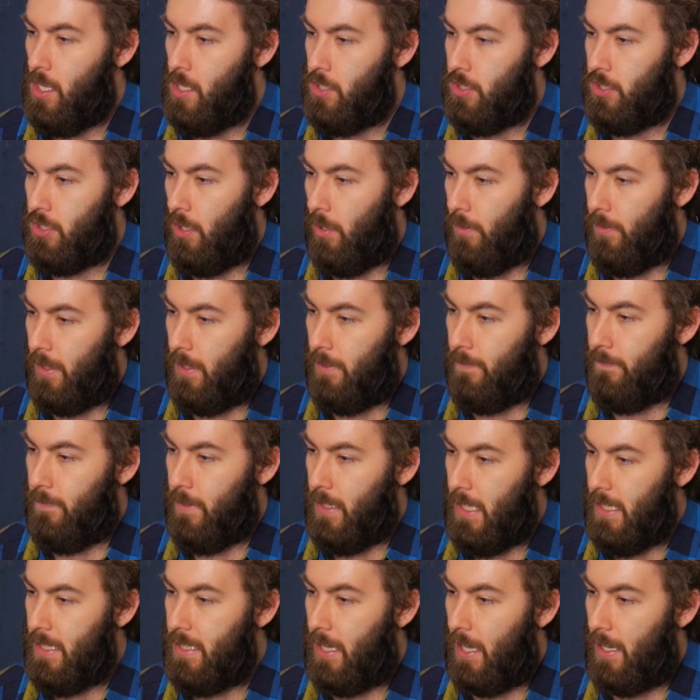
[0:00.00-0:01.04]
Show that
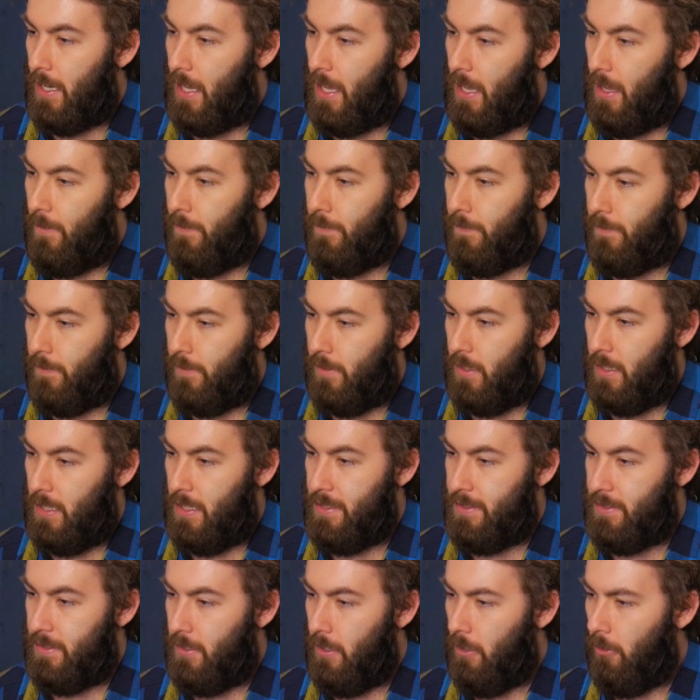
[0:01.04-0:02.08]
v dot f
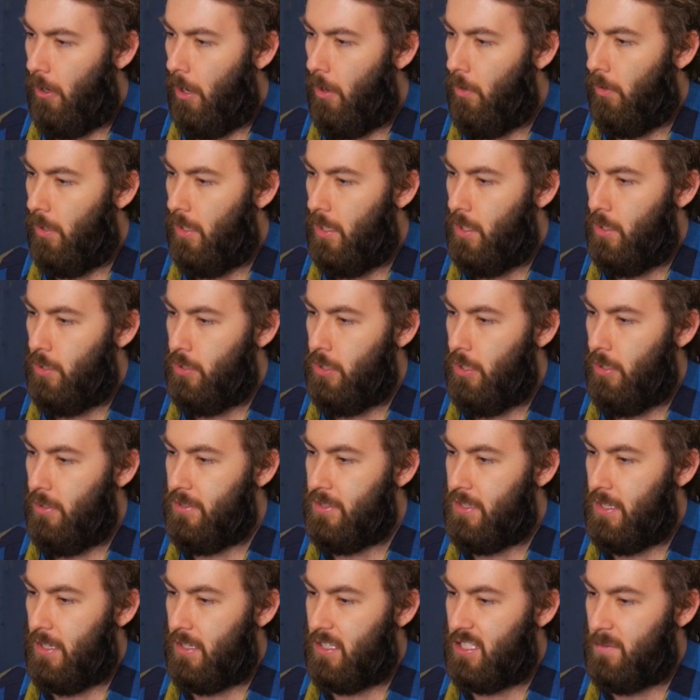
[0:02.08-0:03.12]
is zero.
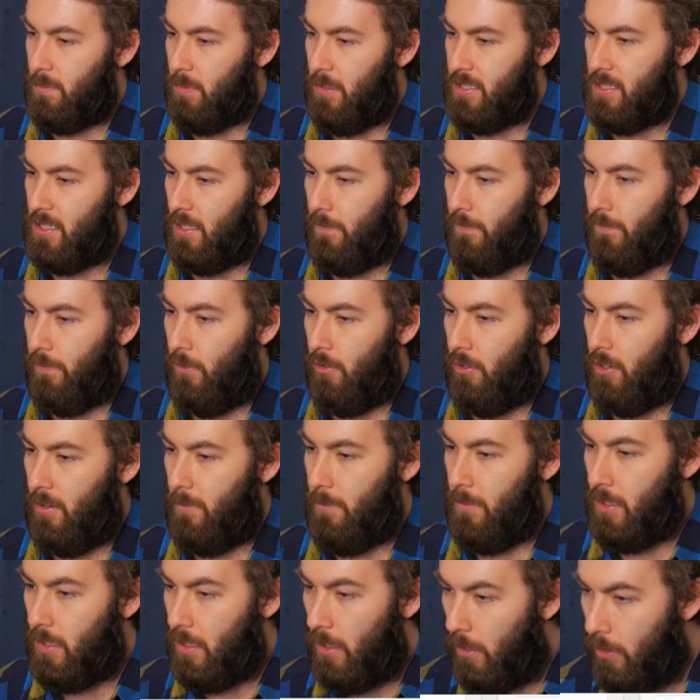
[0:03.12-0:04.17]
Use the explicit
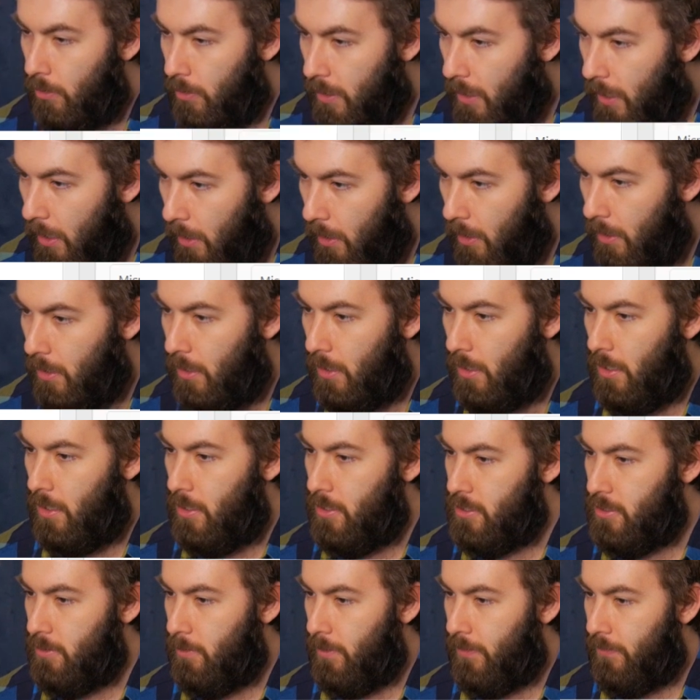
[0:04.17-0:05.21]
form. Okay,
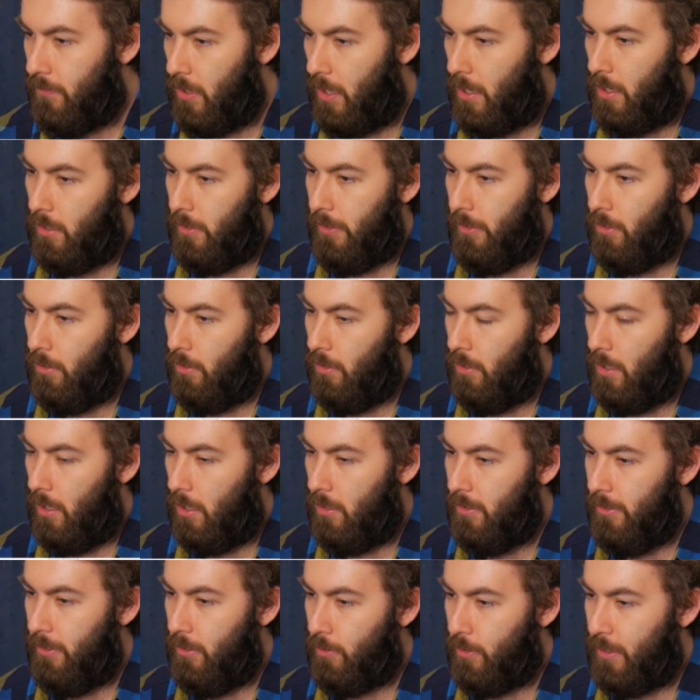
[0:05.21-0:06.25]
so we've got our
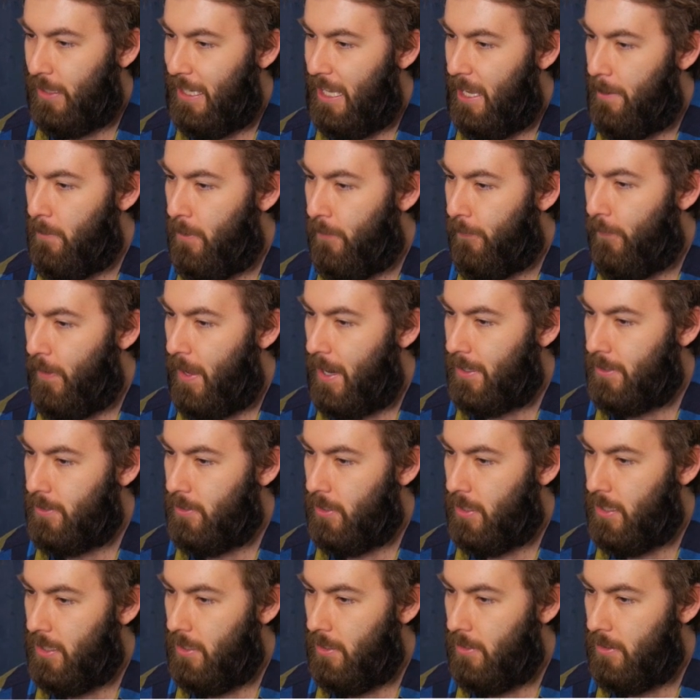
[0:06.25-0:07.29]
little gamma
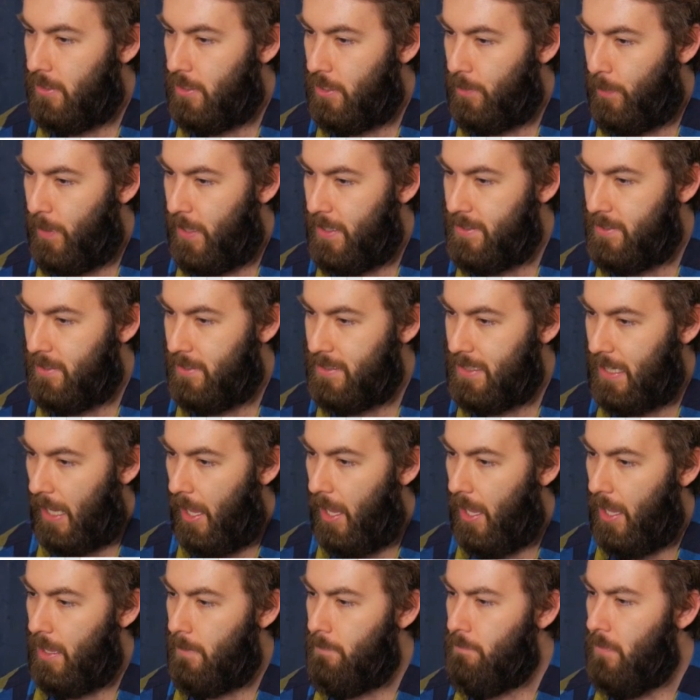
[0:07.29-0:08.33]
factor here that depends on
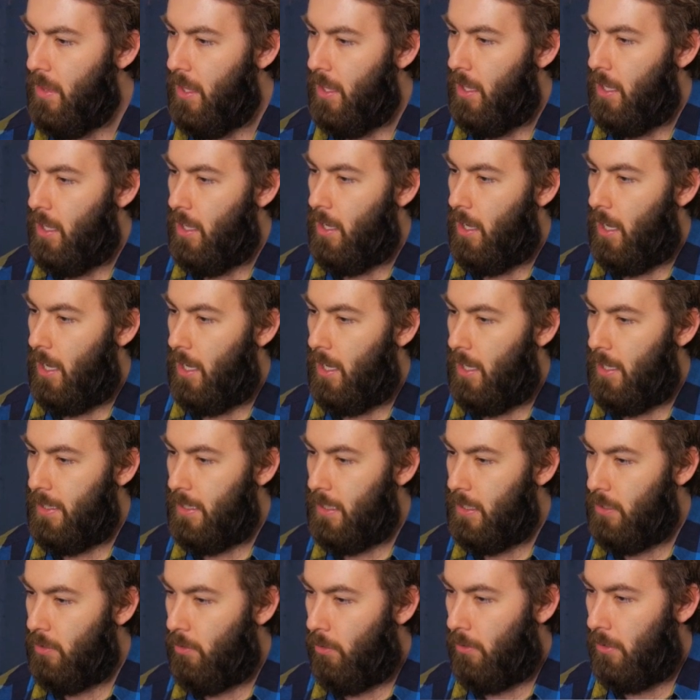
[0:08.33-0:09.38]
time,
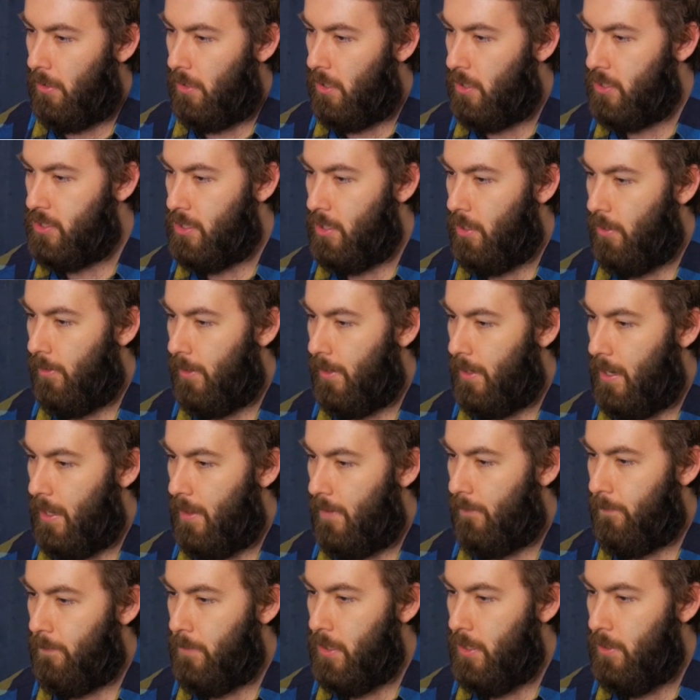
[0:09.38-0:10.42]
in order to show that
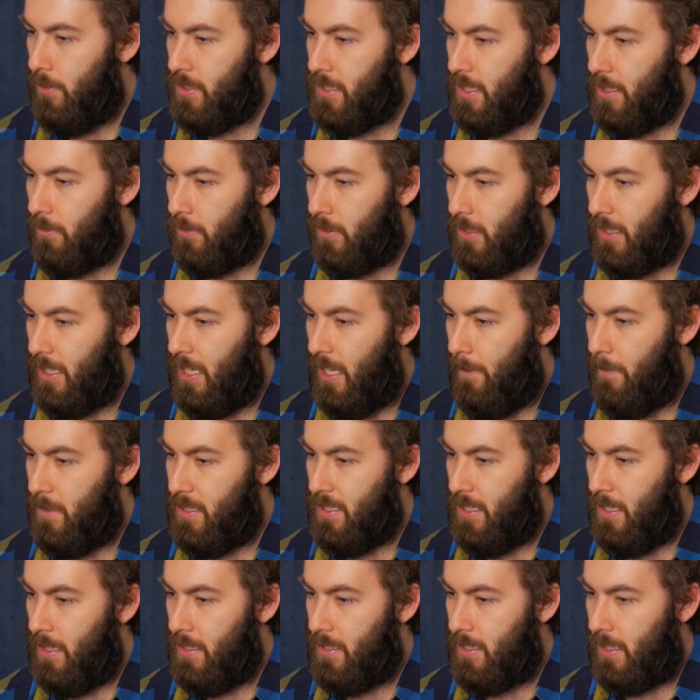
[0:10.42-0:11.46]
f mu is equal to gamma
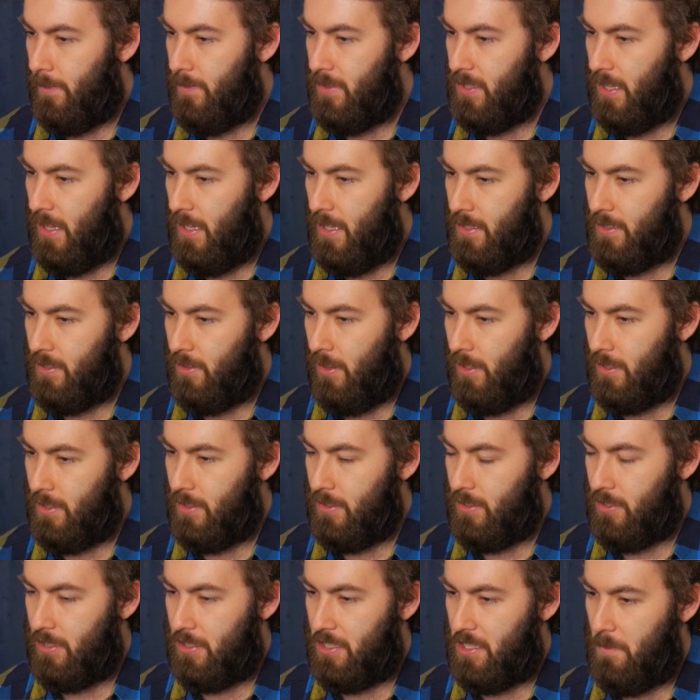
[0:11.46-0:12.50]
t times this. This
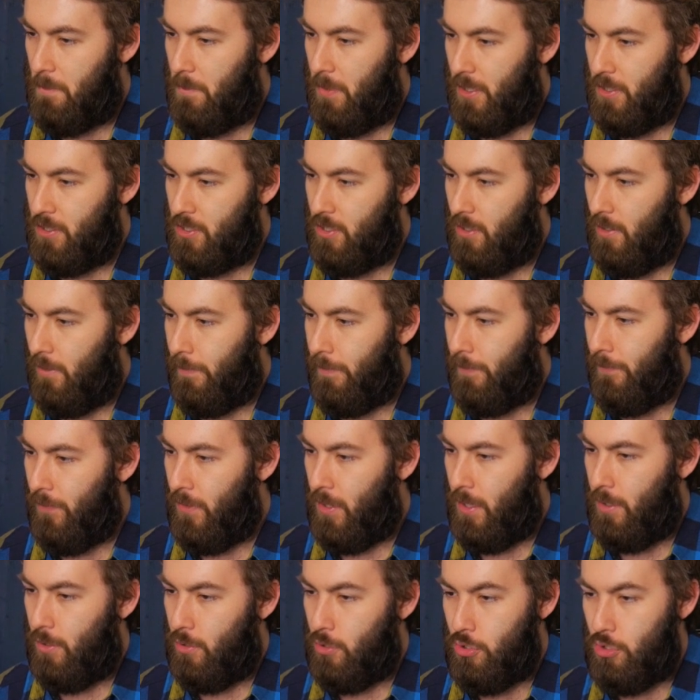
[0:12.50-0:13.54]
is just a bunch of
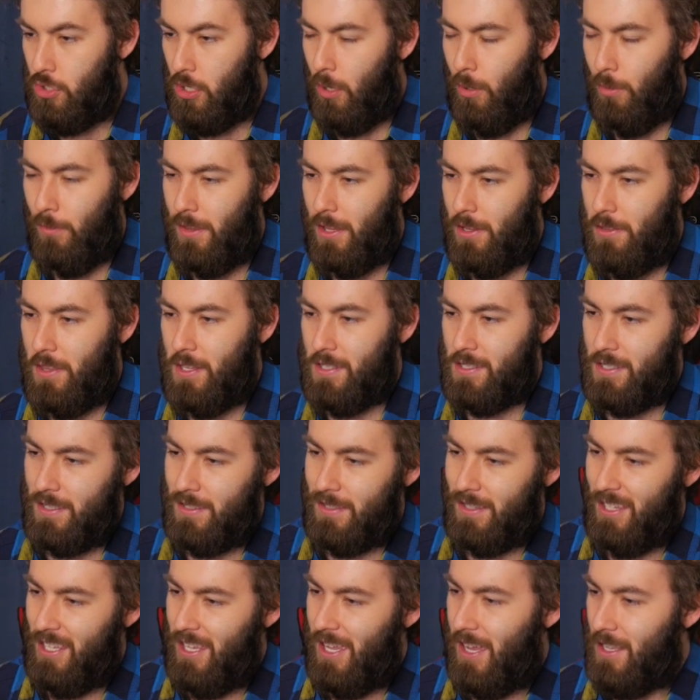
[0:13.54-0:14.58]
show that this
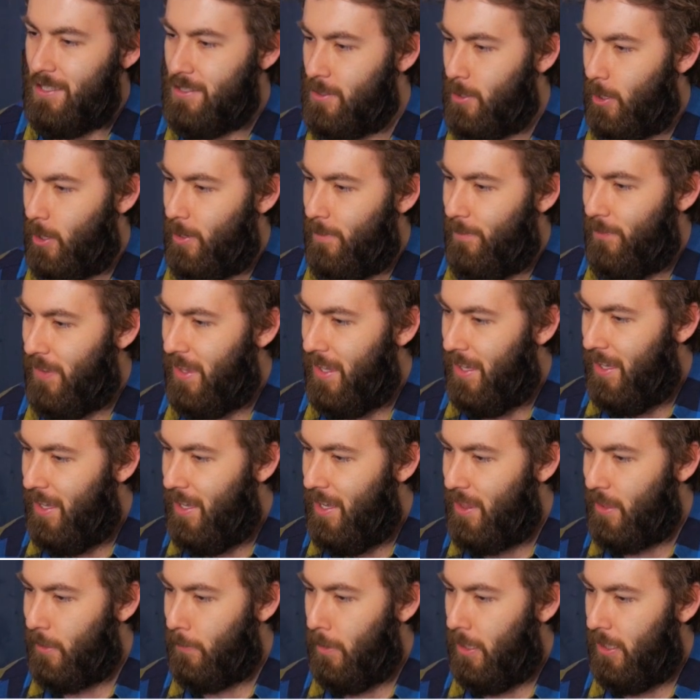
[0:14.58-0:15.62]
is the answer. The